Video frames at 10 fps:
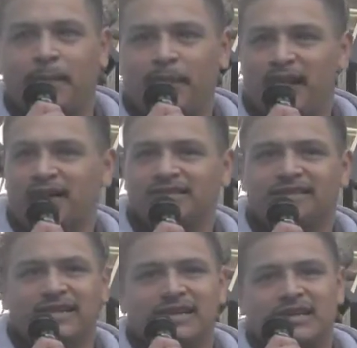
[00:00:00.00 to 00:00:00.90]

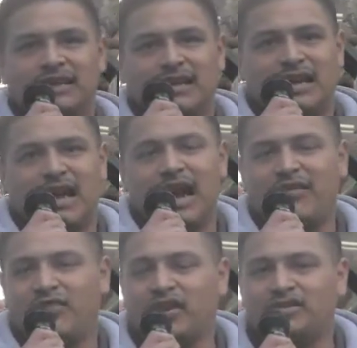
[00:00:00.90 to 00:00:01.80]
Plus,
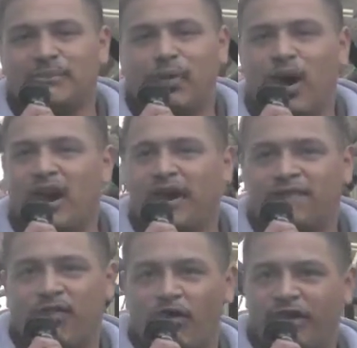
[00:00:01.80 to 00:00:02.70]
there's probably like
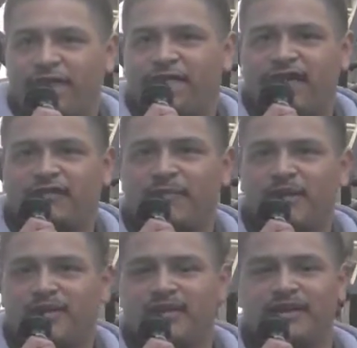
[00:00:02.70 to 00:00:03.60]
40, 50
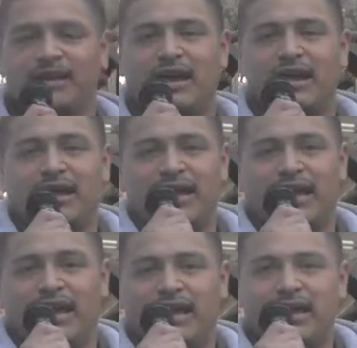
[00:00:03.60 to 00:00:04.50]
million
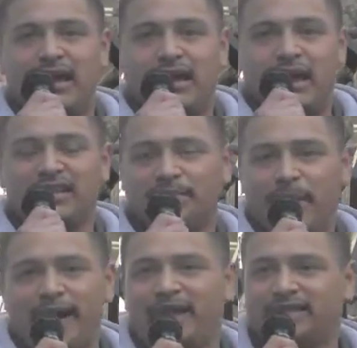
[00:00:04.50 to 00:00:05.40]

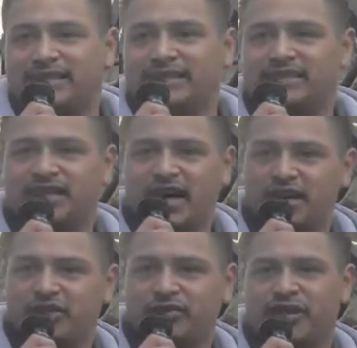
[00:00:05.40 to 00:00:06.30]
Hispanics in this
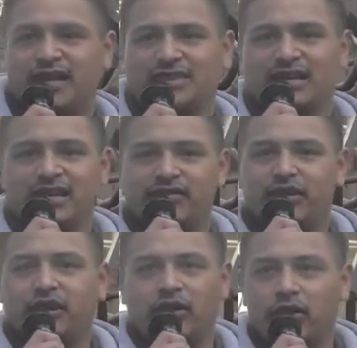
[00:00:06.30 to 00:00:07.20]
country, and that's not
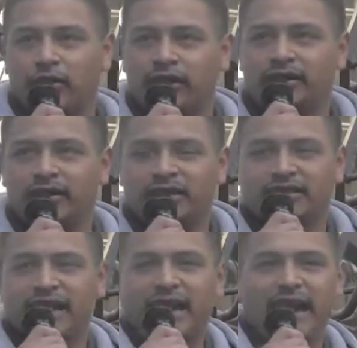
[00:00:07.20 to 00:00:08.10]
even including
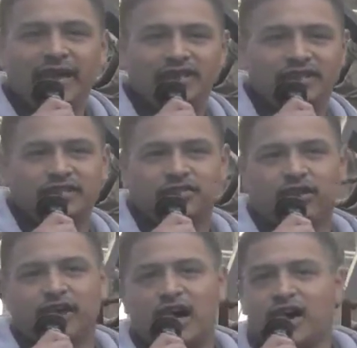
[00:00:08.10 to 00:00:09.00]
the Asians
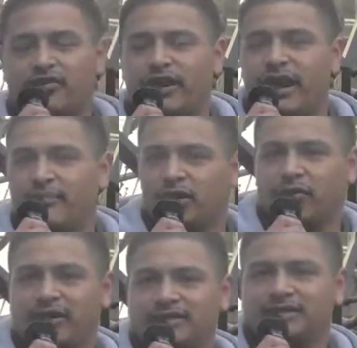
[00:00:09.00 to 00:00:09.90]
or the other
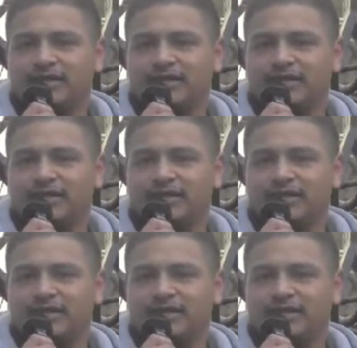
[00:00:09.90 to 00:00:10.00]
immigrants.